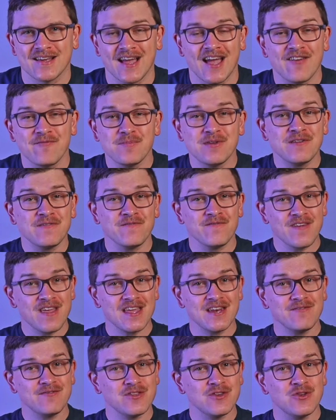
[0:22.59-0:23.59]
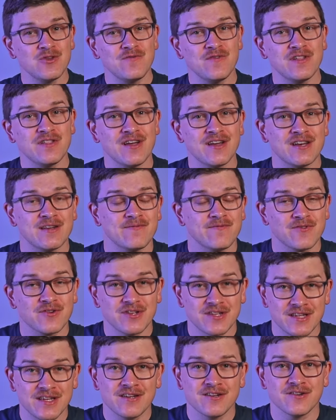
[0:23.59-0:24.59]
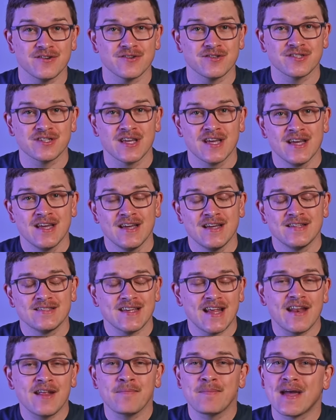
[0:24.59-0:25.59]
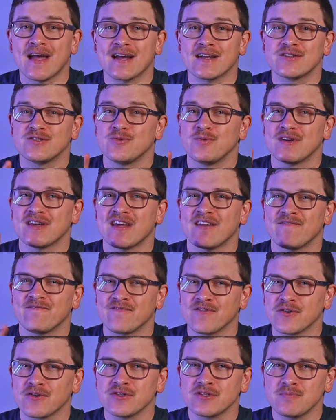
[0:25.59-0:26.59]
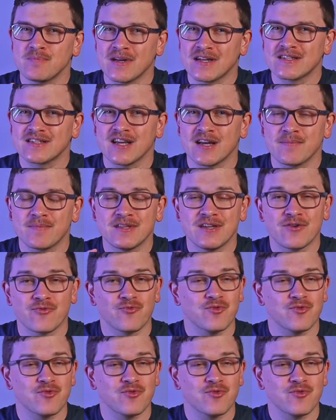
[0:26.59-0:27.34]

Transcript: I've been a fan of the NuPhy lineup for years, dating back to when I first picked up the